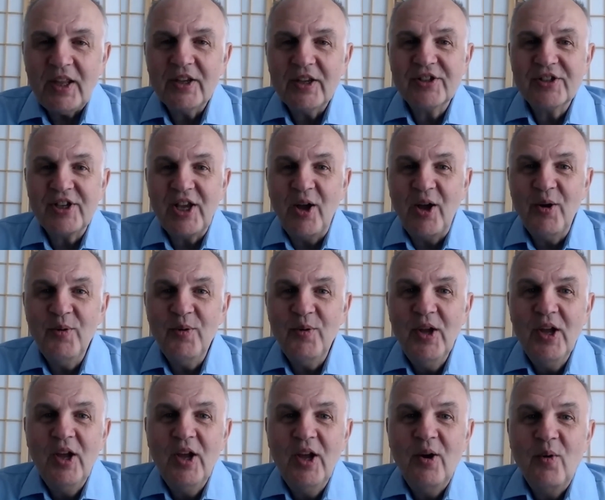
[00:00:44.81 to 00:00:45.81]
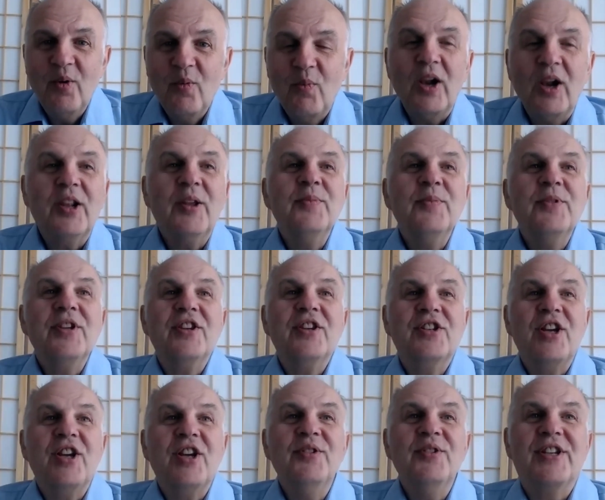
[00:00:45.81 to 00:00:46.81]
So welcome to the
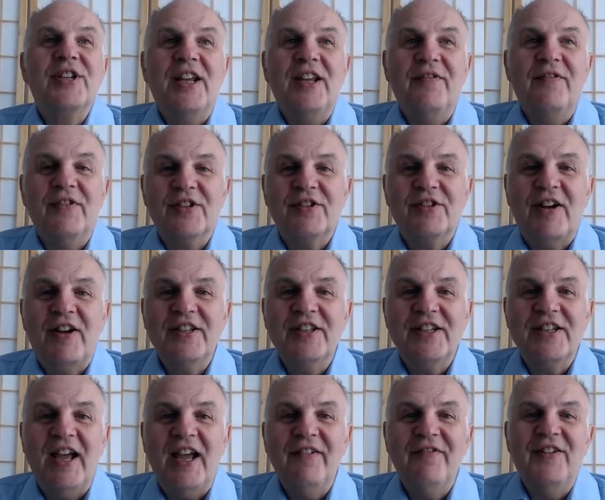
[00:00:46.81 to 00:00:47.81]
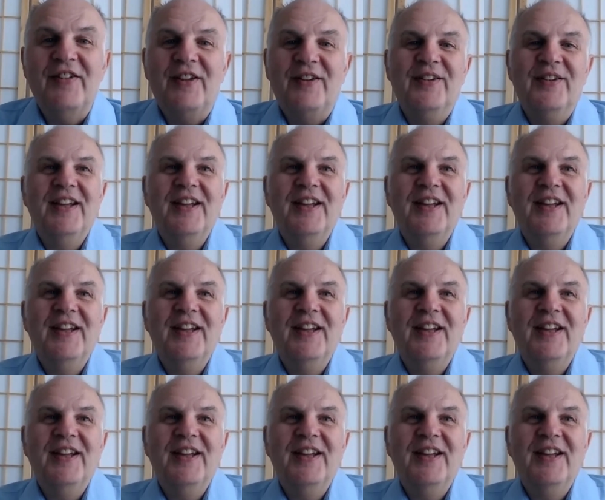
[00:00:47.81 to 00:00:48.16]
show, Steve. It's great to have you.